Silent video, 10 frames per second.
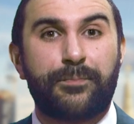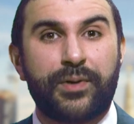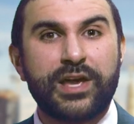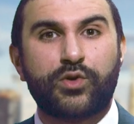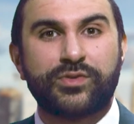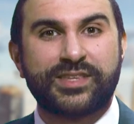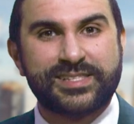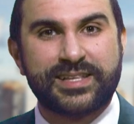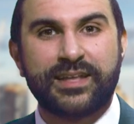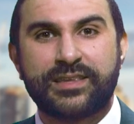a break with the
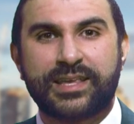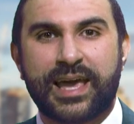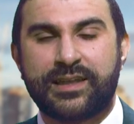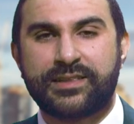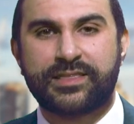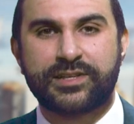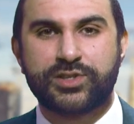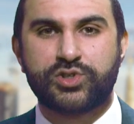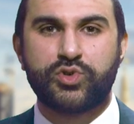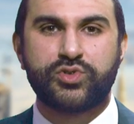standard calendar
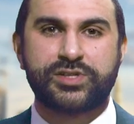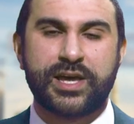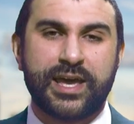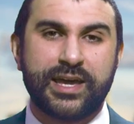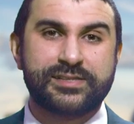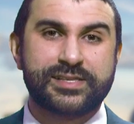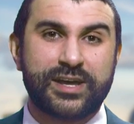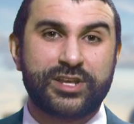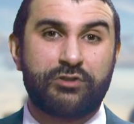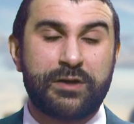that is used in
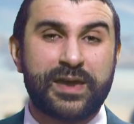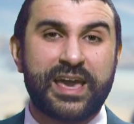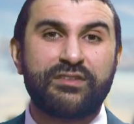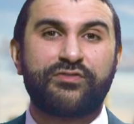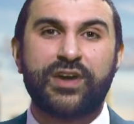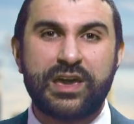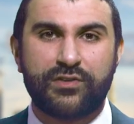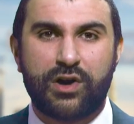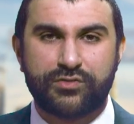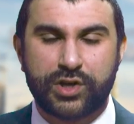Saudi Arabia in
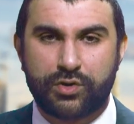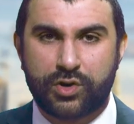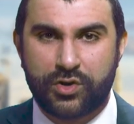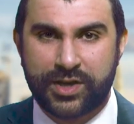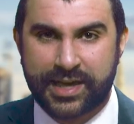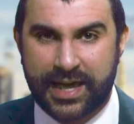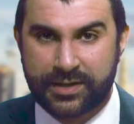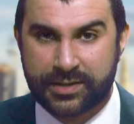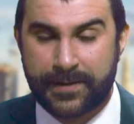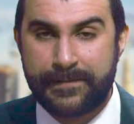favor of the Gregorian
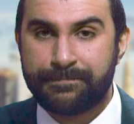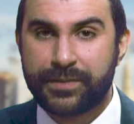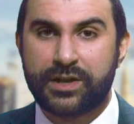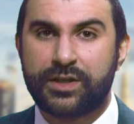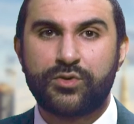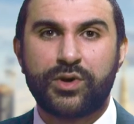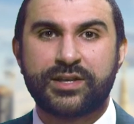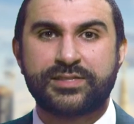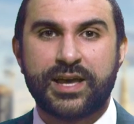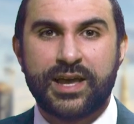calendar. In other
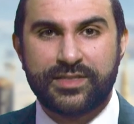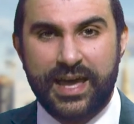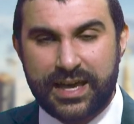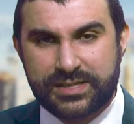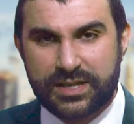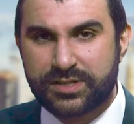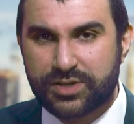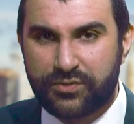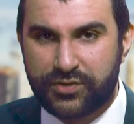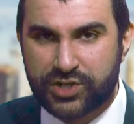words, the
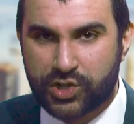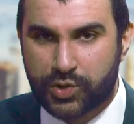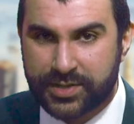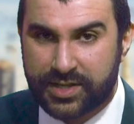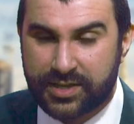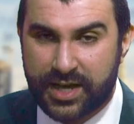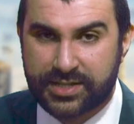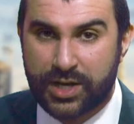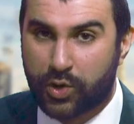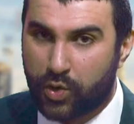essence of Vision
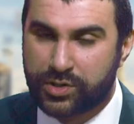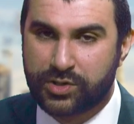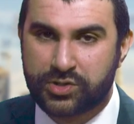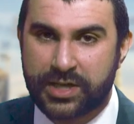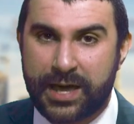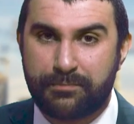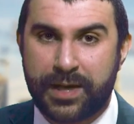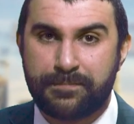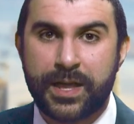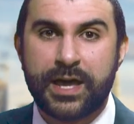2030, according to the
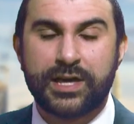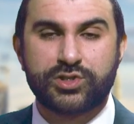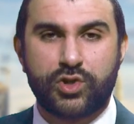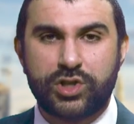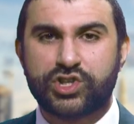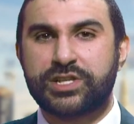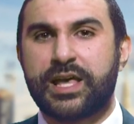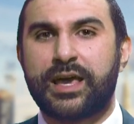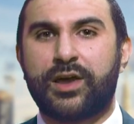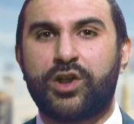emblem, is not
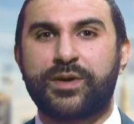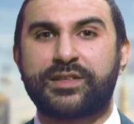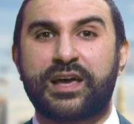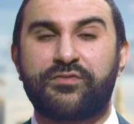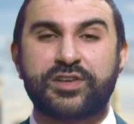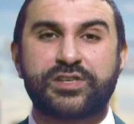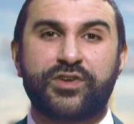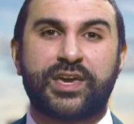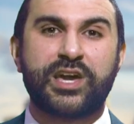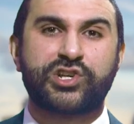just economic
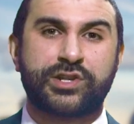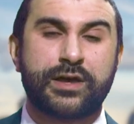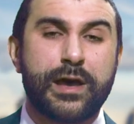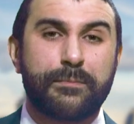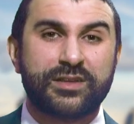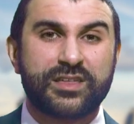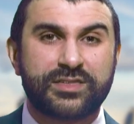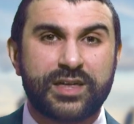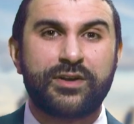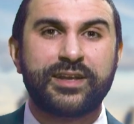diversification, but the
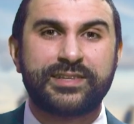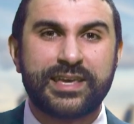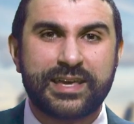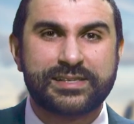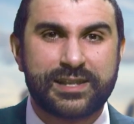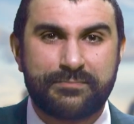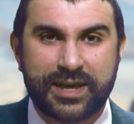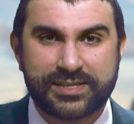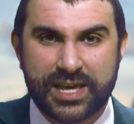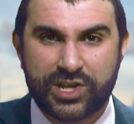thorough
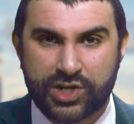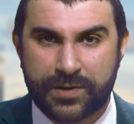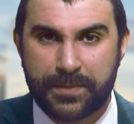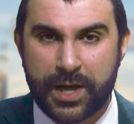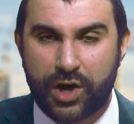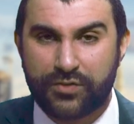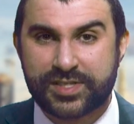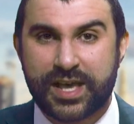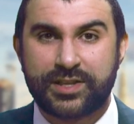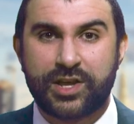de-Islamization of
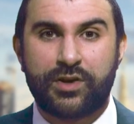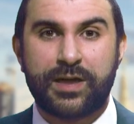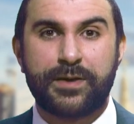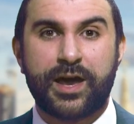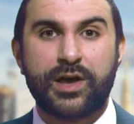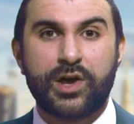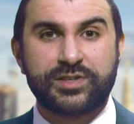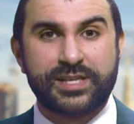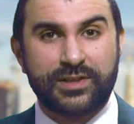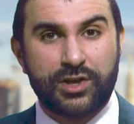Saudi Arabia,
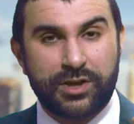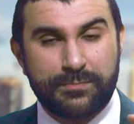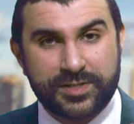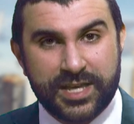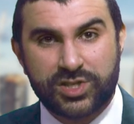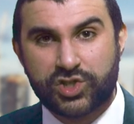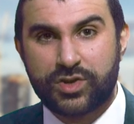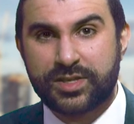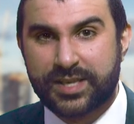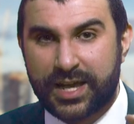Saudi Arabia's
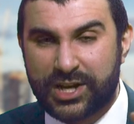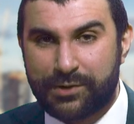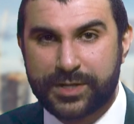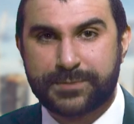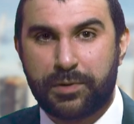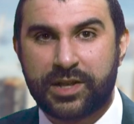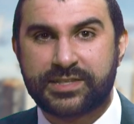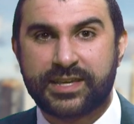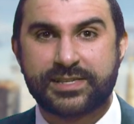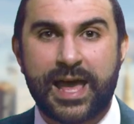history, Saudi Arabia's
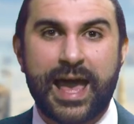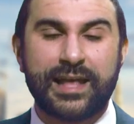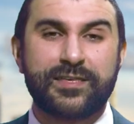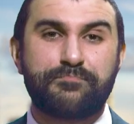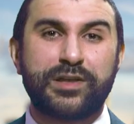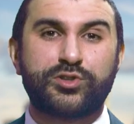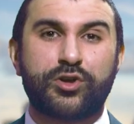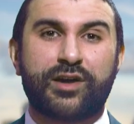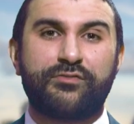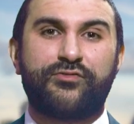politics, and the bid
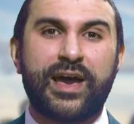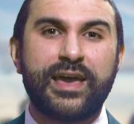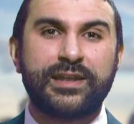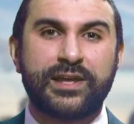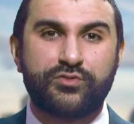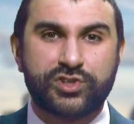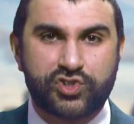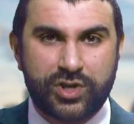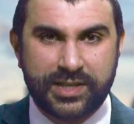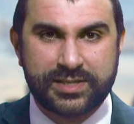to confine and
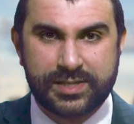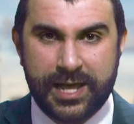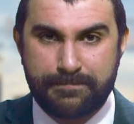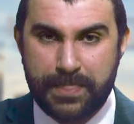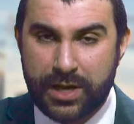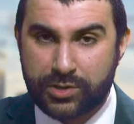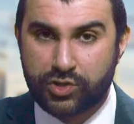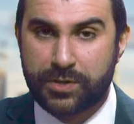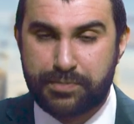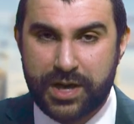restrict Islam
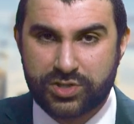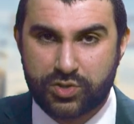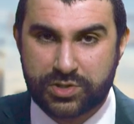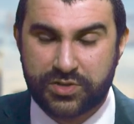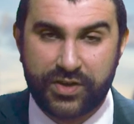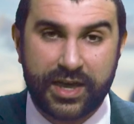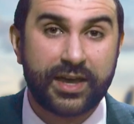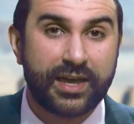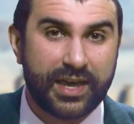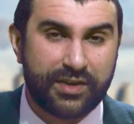to the personal sphere,
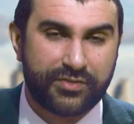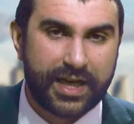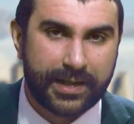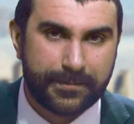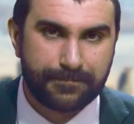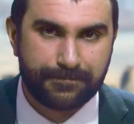if that.